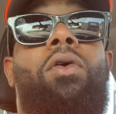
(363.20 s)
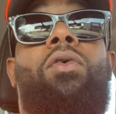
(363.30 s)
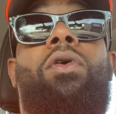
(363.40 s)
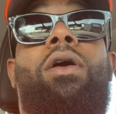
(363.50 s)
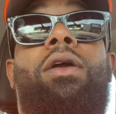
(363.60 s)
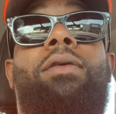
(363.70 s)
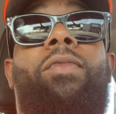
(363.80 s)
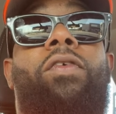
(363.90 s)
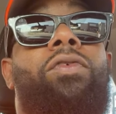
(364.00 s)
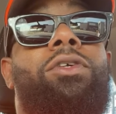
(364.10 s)
or
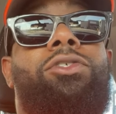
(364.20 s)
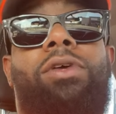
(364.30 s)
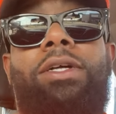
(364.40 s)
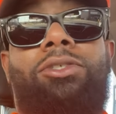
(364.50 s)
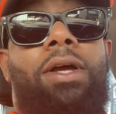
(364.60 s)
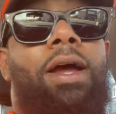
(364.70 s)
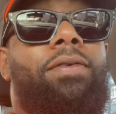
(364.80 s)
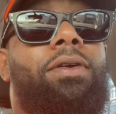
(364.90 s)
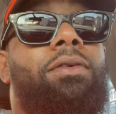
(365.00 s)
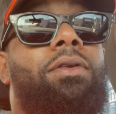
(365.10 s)
if you're a truck
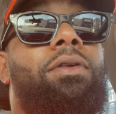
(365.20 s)
driver,